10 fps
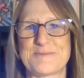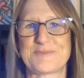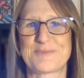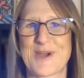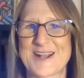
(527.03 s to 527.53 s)

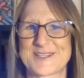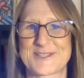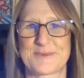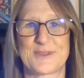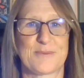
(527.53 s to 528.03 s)
Practice
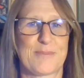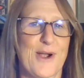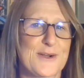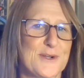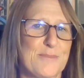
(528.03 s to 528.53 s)
with your
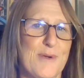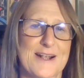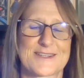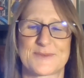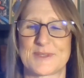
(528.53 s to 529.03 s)
partner,
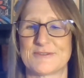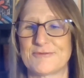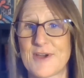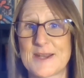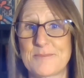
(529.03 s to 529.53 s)
practice with a
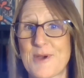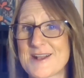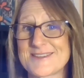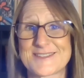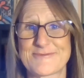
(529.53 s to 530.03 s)
friend,
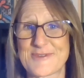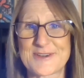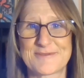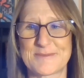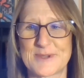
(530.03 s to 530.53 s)
practice in front
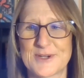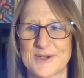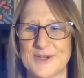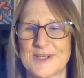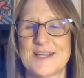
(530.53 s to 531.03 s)
of the
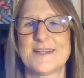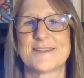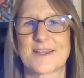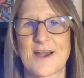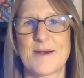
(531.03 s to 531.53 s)
mirror
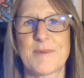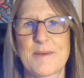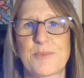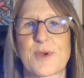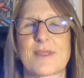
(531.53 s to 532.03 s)
to come
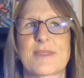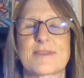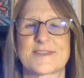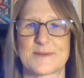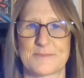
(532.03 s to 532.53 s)
up with
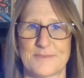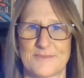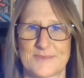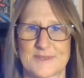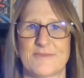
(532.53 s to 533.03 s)
some
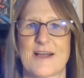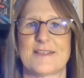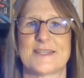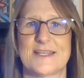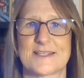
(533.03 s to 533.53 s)

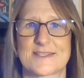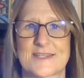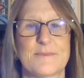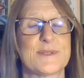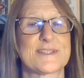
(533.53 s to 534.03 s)
validating
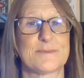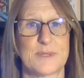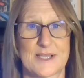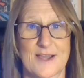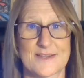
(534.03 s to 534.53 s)
statements and
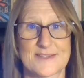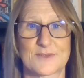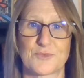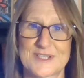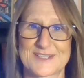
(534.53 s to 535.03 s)
because
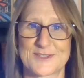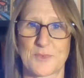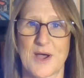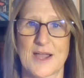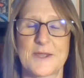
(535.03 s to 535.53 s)
and reasons
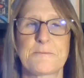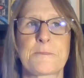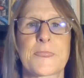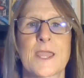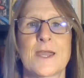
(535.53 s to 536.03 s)
why
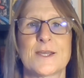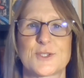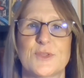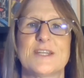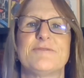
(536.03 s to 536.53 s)

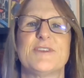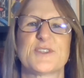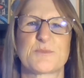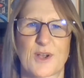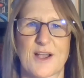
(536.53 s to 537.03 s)
so that it
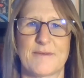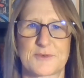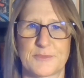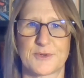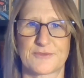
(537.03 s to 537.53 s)
feels more
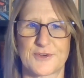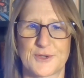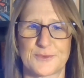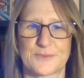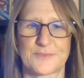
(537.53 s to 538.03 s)
comfortable for you.